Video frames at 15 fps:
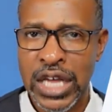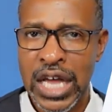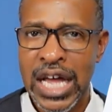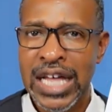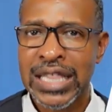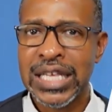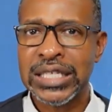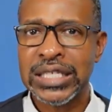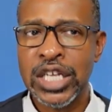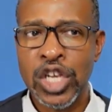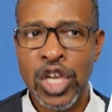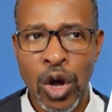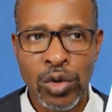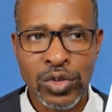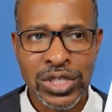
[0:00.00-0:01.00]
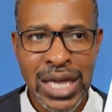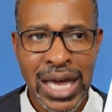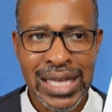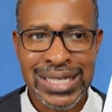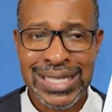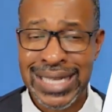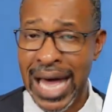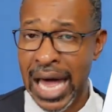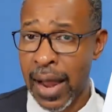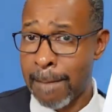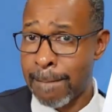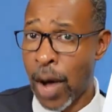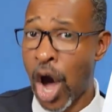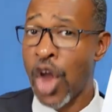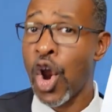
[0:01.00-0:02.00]
This denotes that it's not a
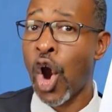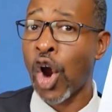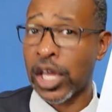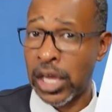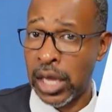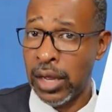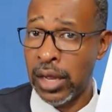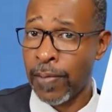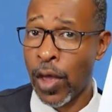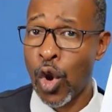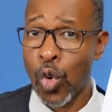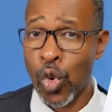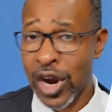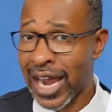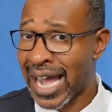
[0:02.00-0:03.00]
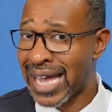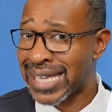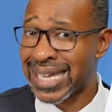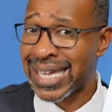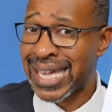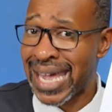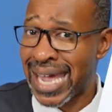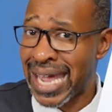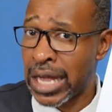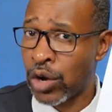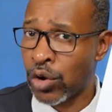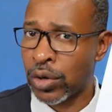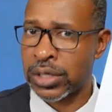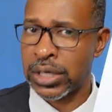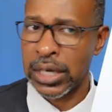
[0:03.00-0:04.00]
monarchy where it has a king or a
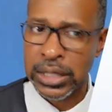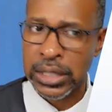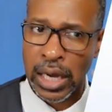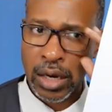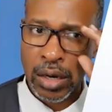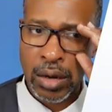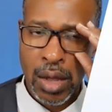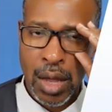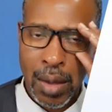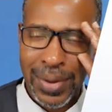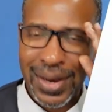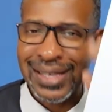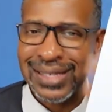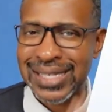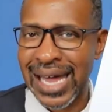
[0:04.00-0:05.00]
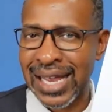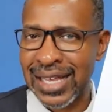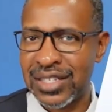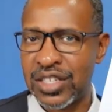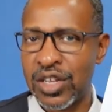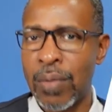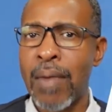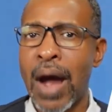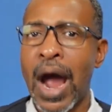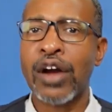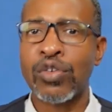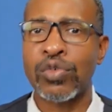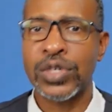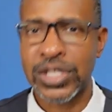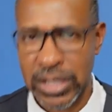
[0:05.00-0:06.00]
dictator, but it is that a
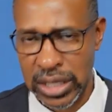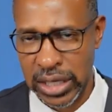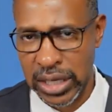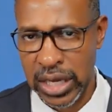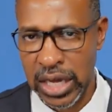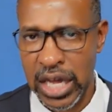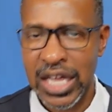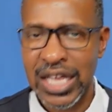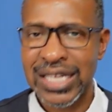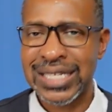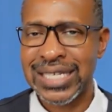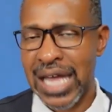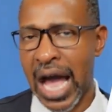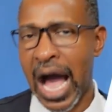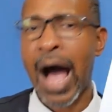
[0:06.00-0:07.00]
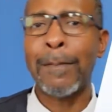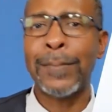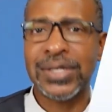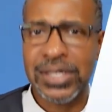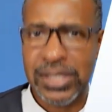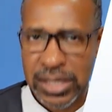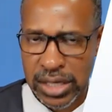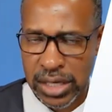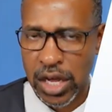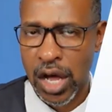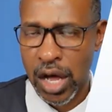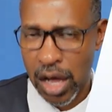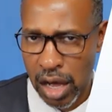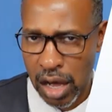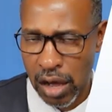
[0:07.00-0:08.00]
democracy is the opposite
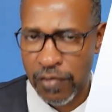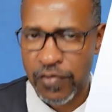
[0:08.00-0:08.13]
of